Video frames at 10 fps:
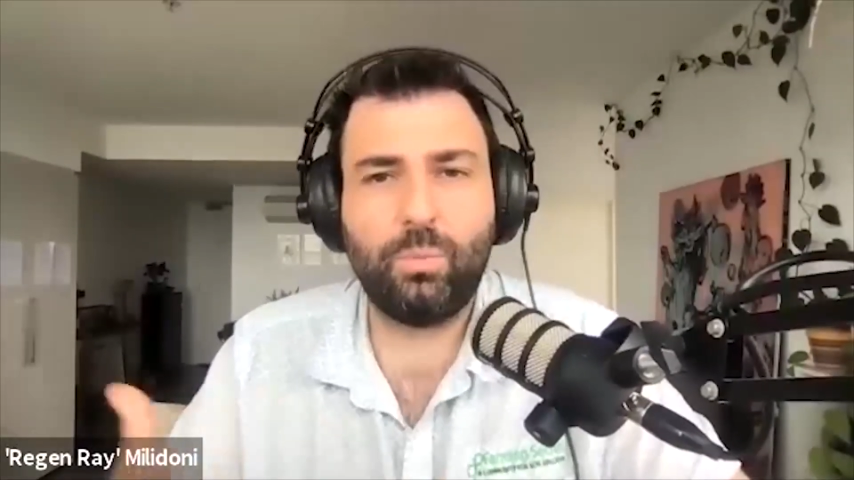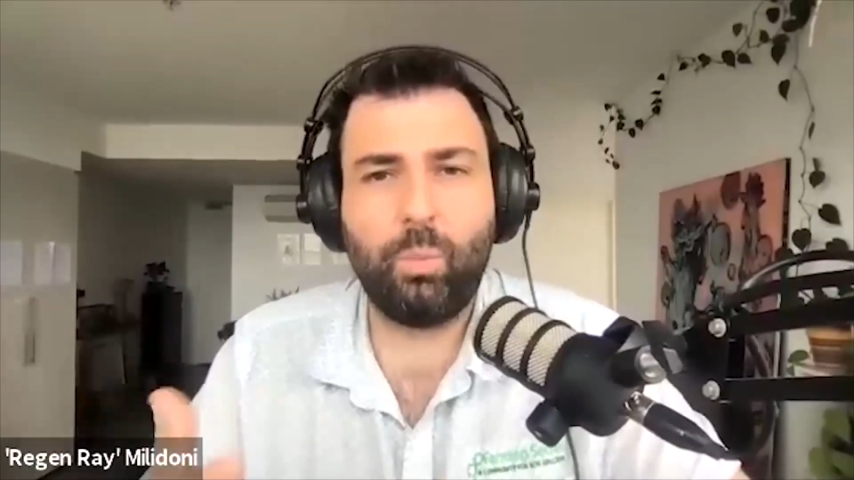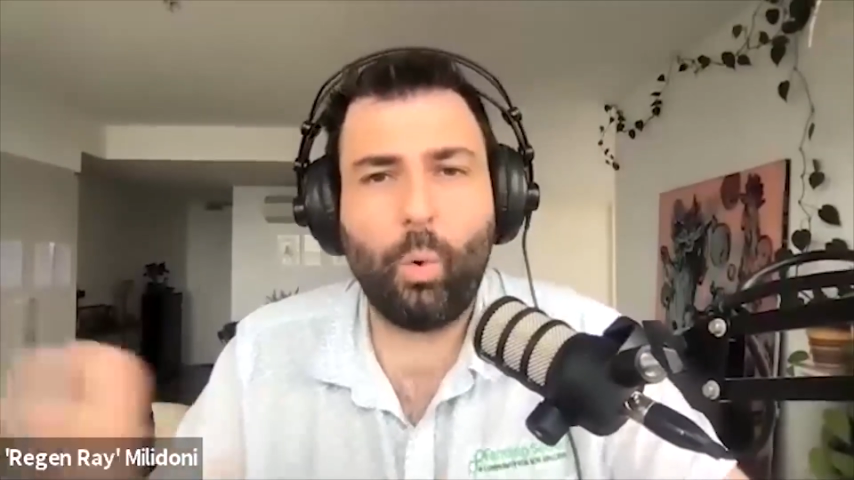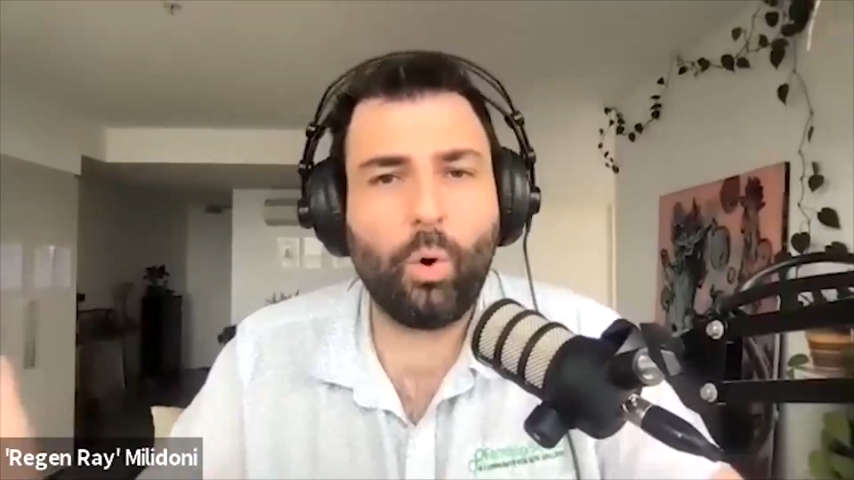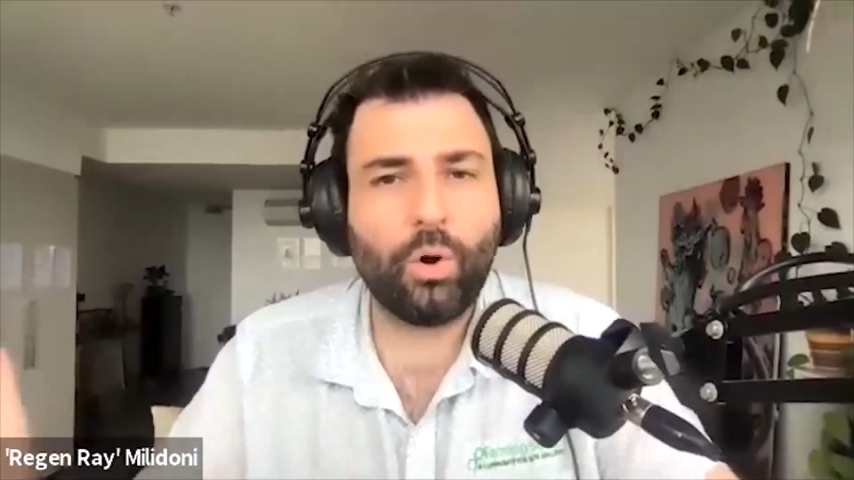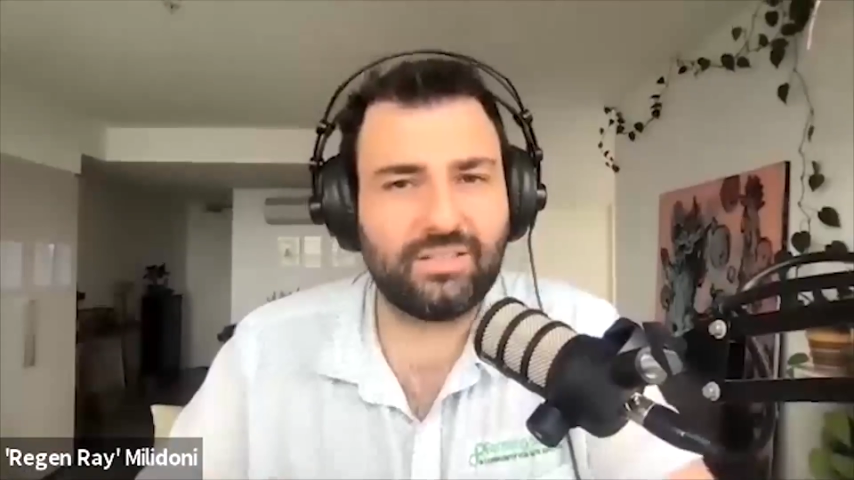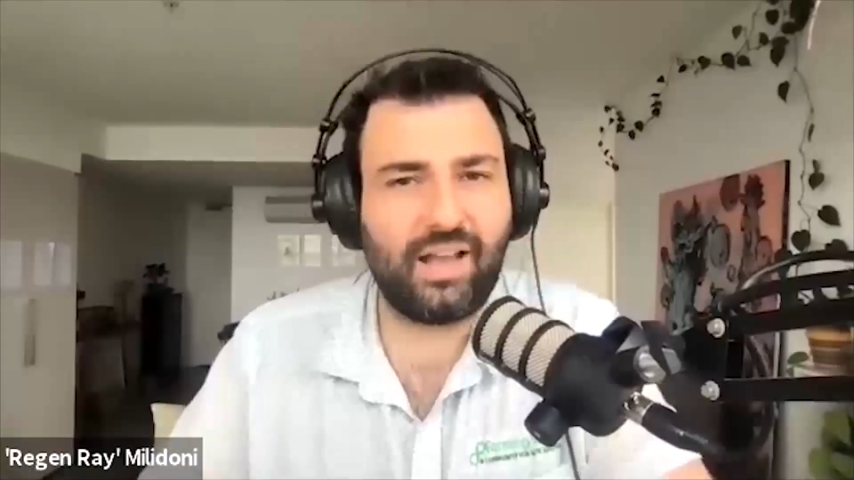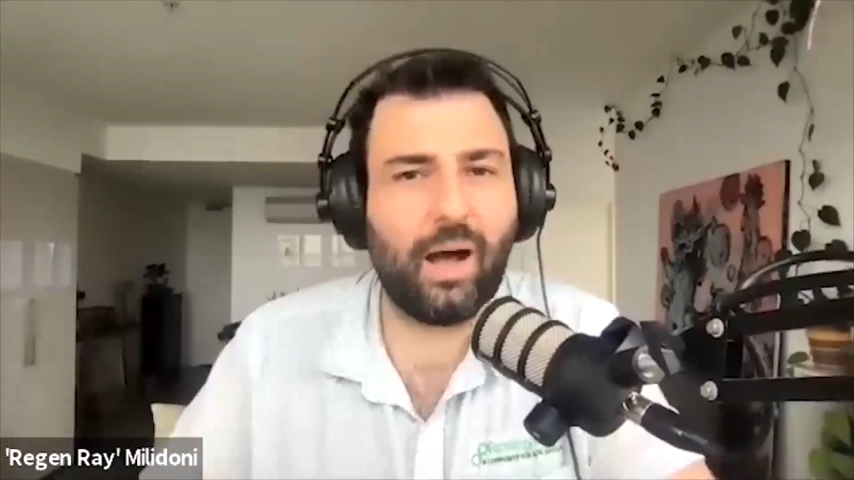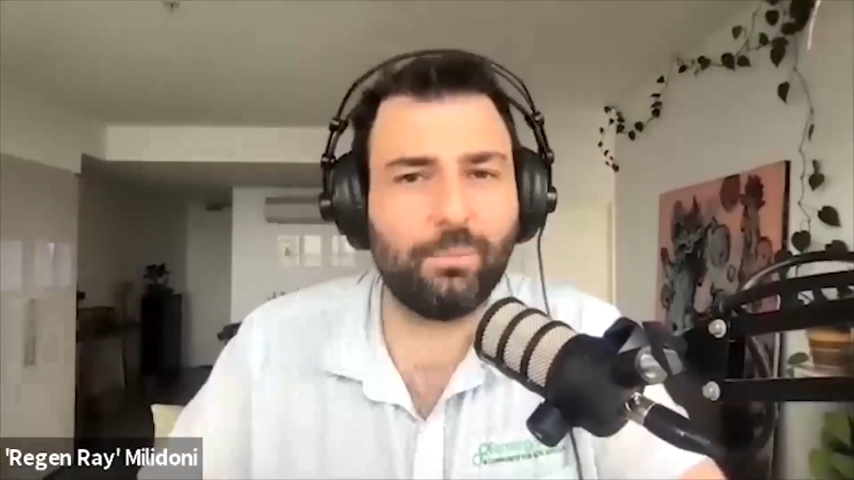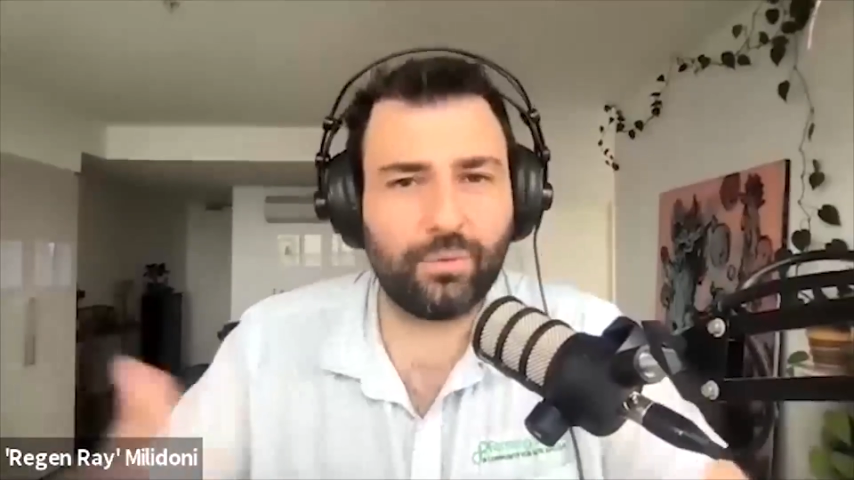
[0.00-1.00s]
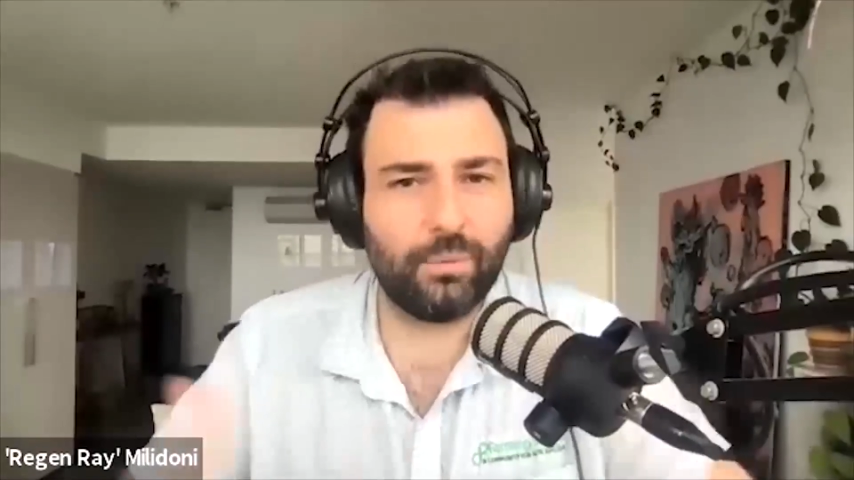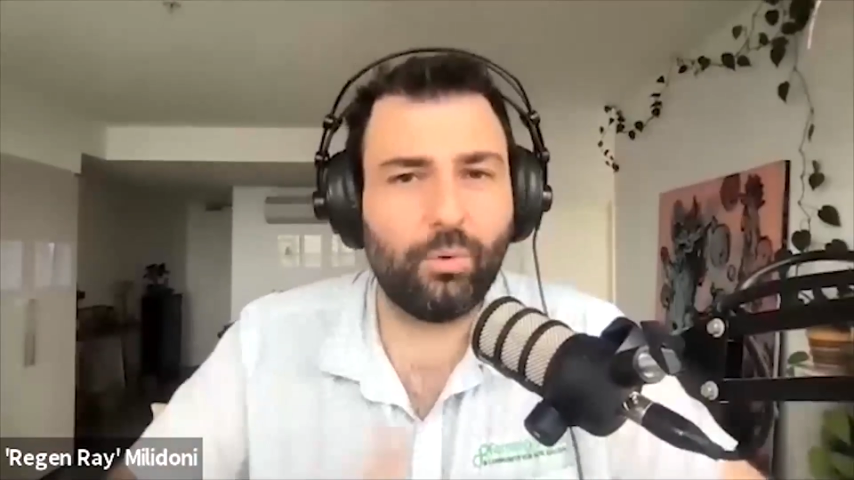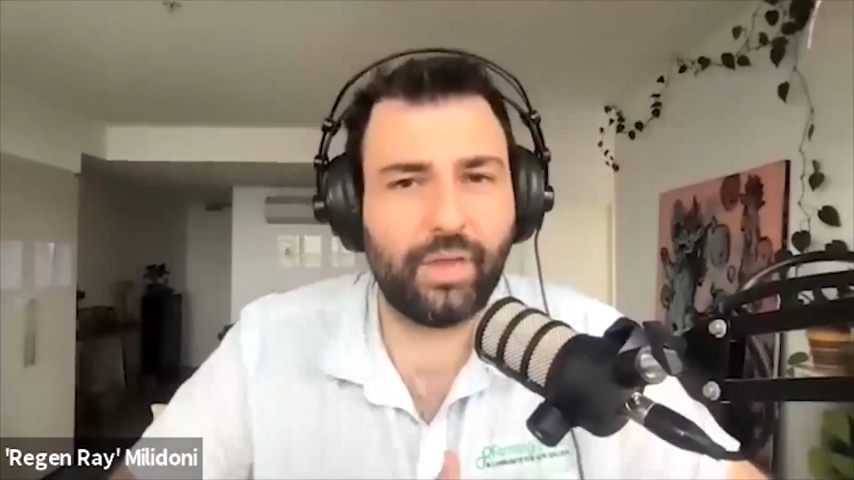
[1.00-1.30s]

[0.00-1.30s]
walk has come from all